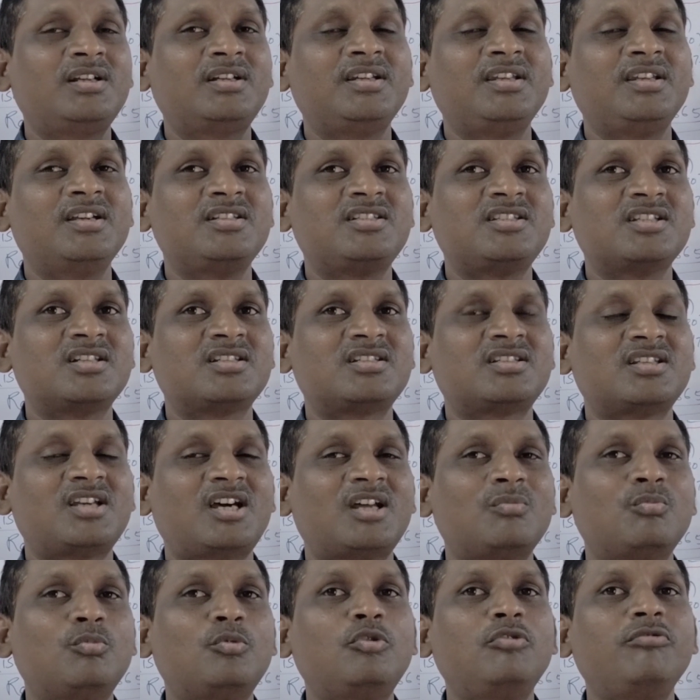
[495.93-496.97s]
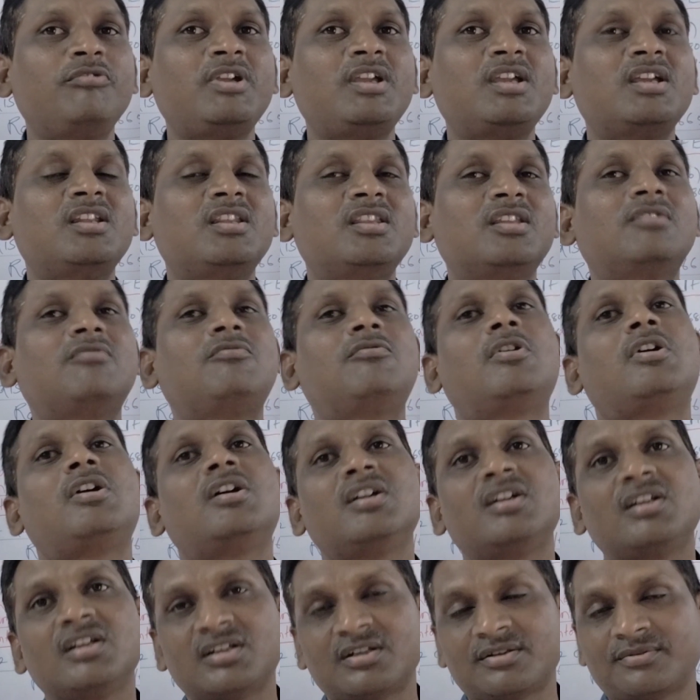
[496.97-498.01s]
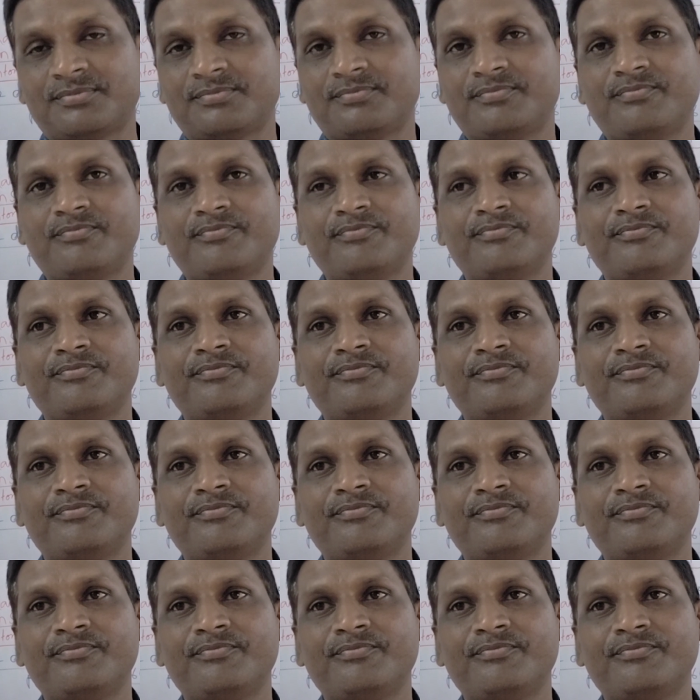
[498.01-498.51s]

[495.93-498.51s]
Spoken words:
small creatures are moving in the water.